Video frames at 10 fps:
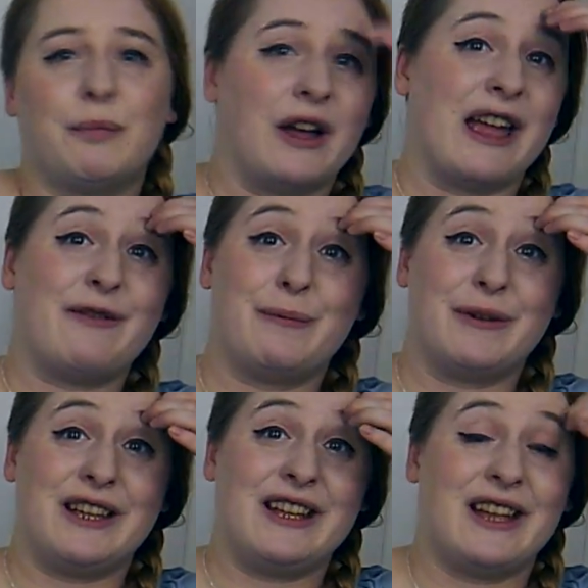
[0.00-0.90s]
by
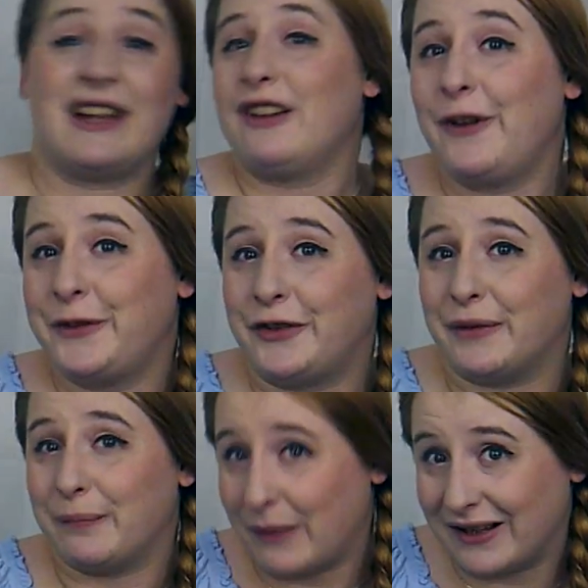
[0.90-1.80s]
everybody in
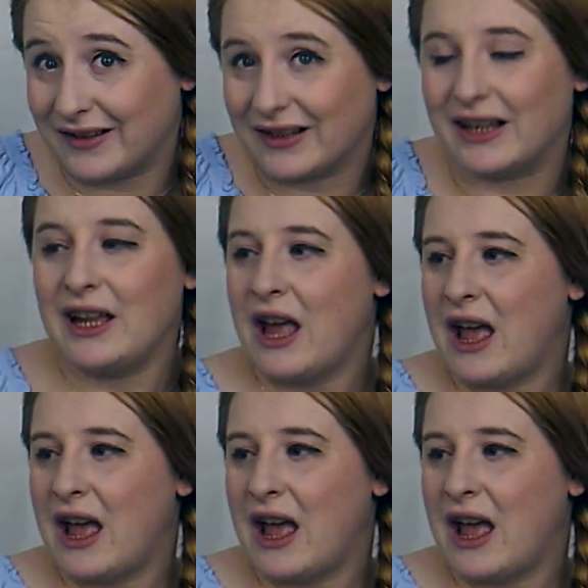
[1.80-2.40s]
costume basically.